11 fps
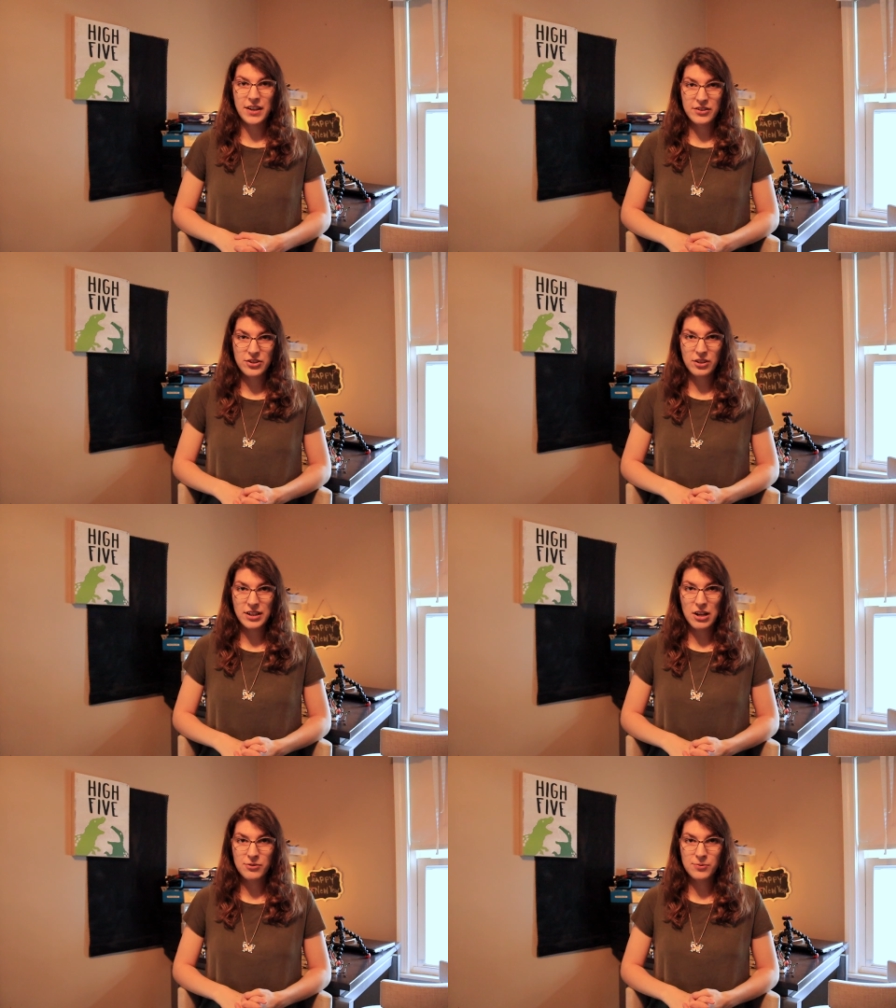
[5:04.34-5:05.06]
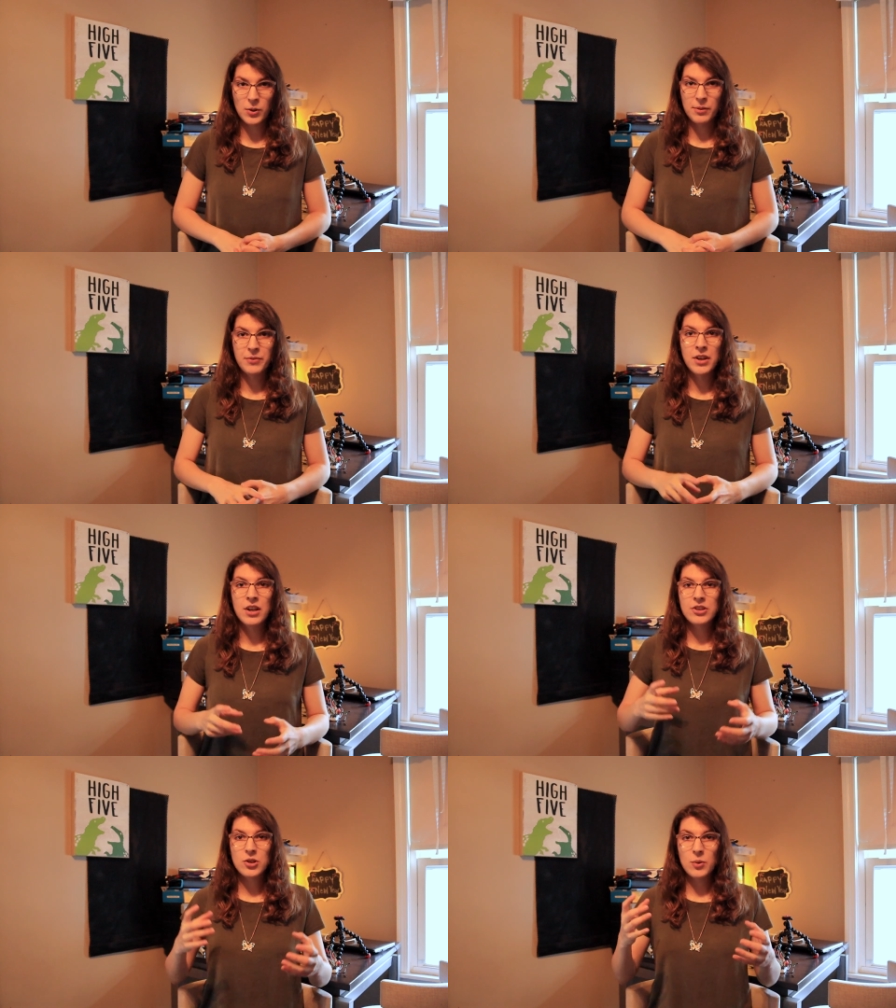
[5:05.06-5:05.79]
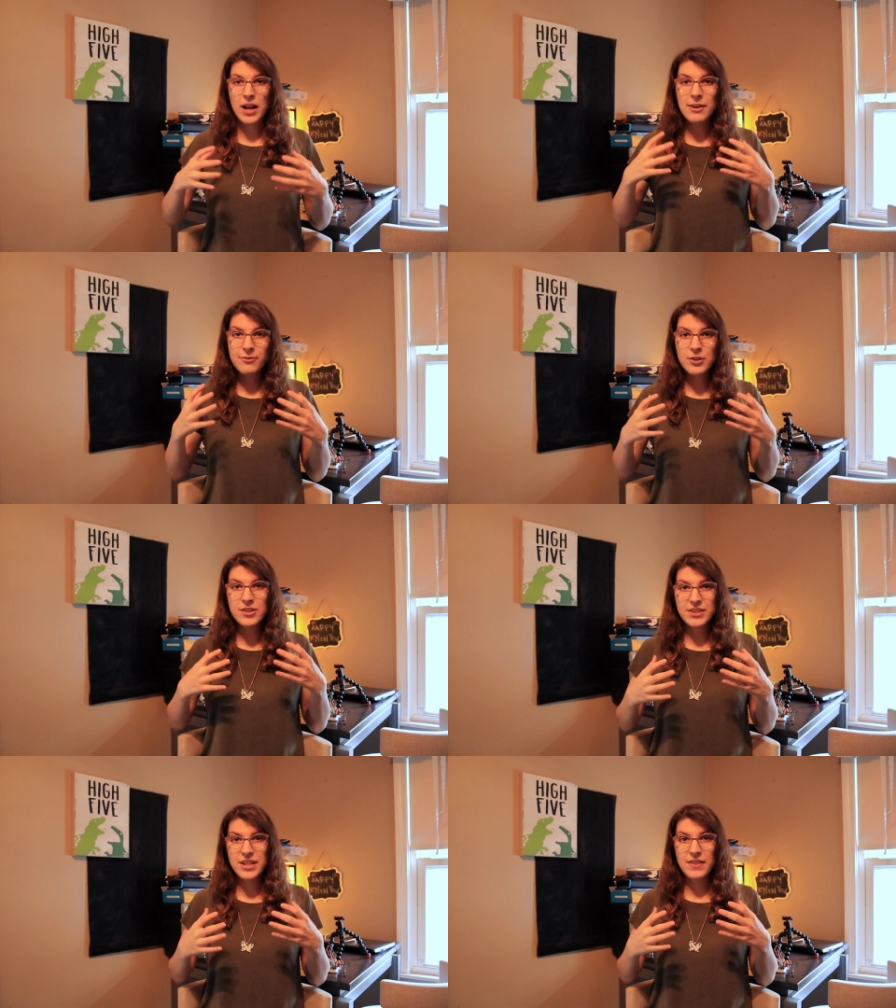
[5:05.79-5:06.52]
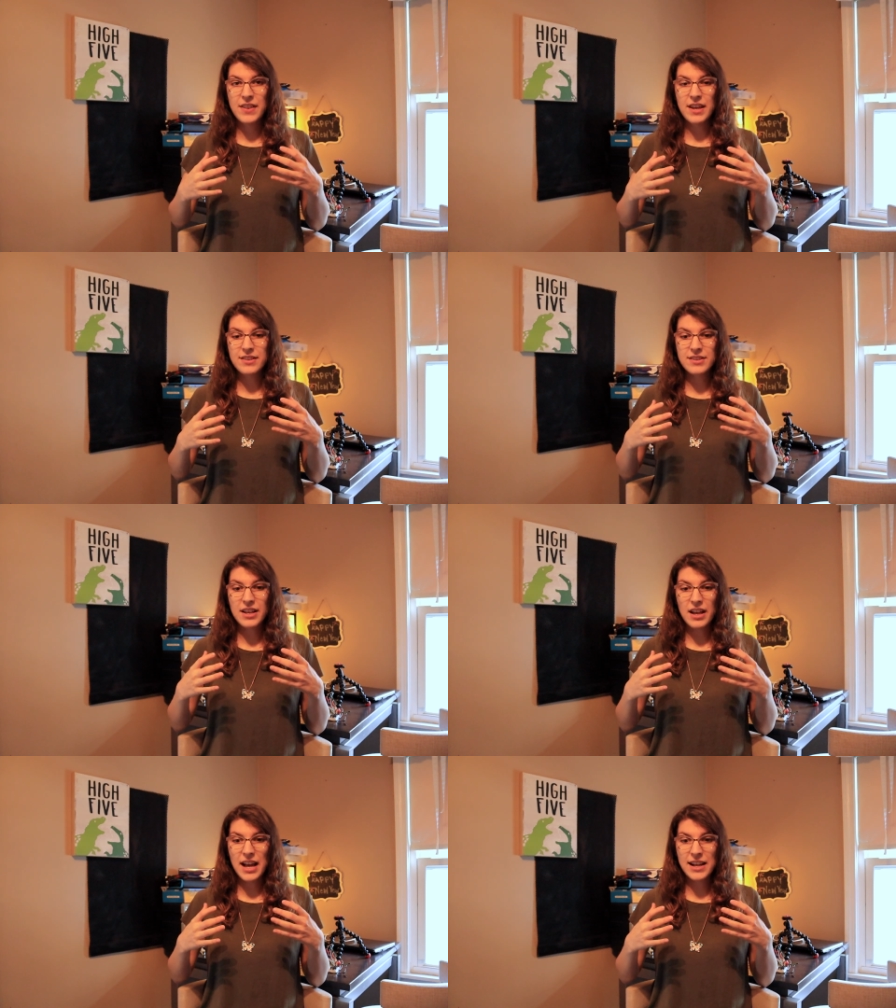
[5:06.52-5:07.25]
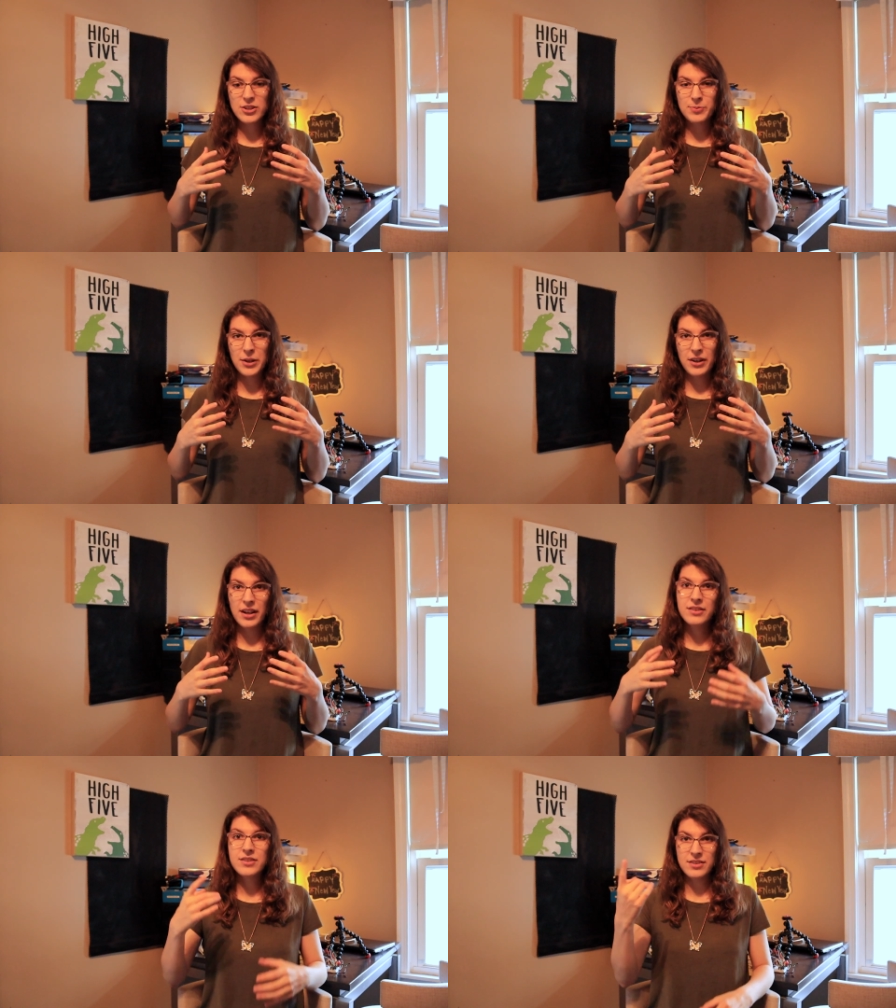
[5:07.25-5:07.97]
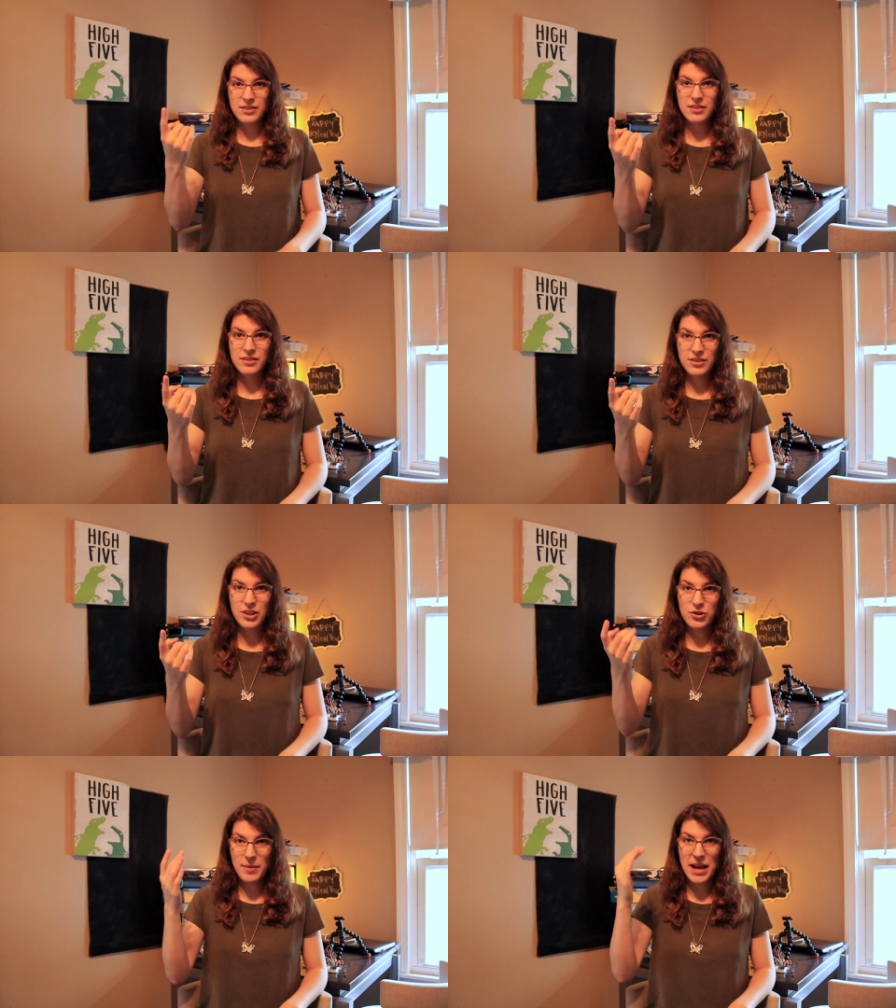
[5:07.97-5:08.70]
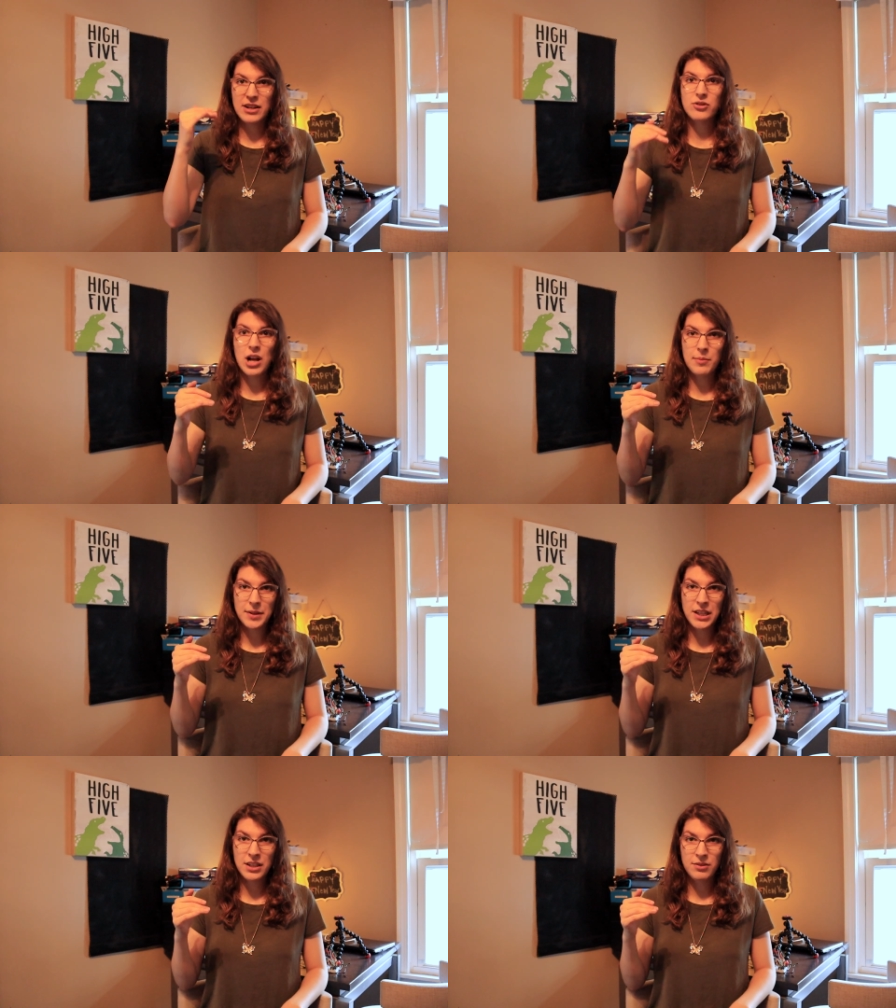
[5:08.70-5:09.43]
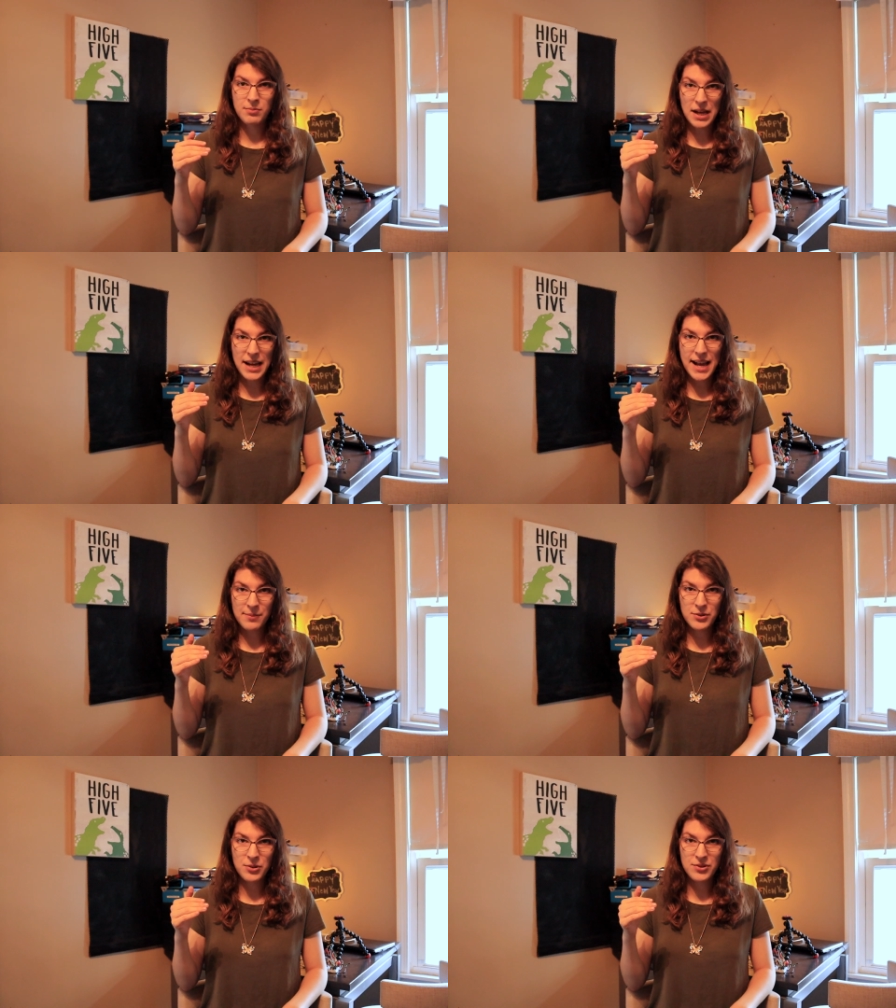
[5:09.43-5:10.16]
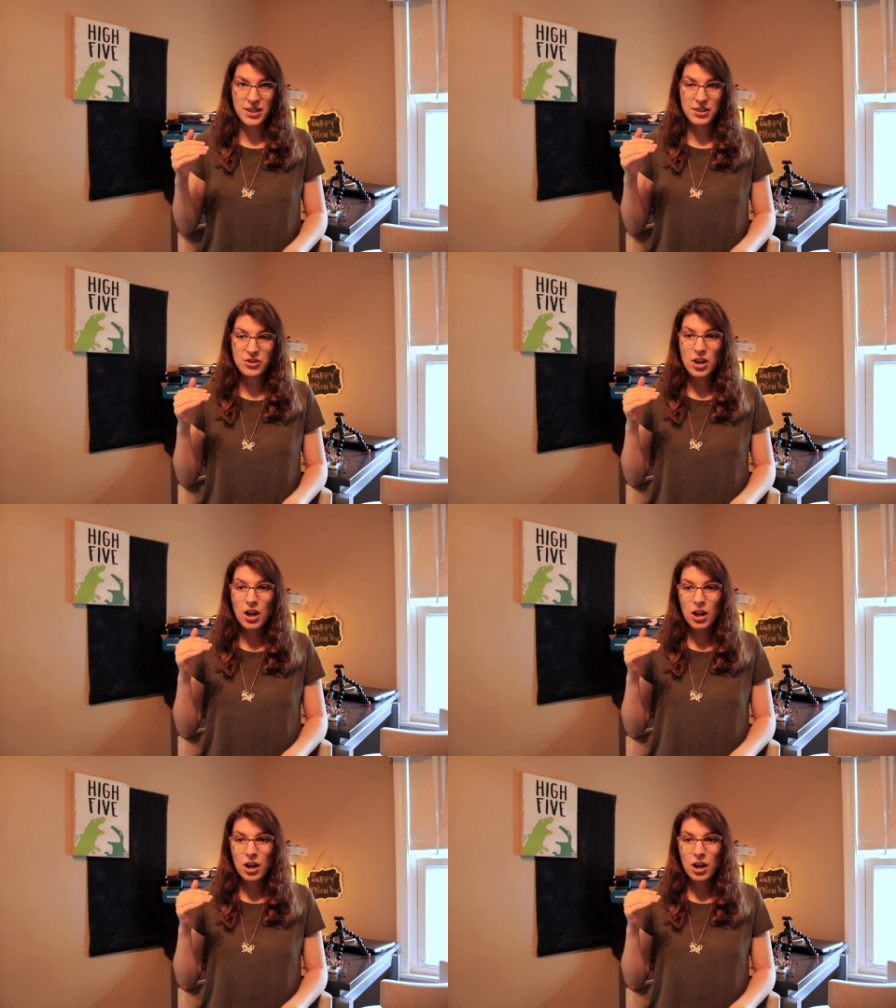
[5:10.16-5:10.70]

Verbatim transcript: things to look out for. So when I first did this, I experienced the dramatic drop in my app usage,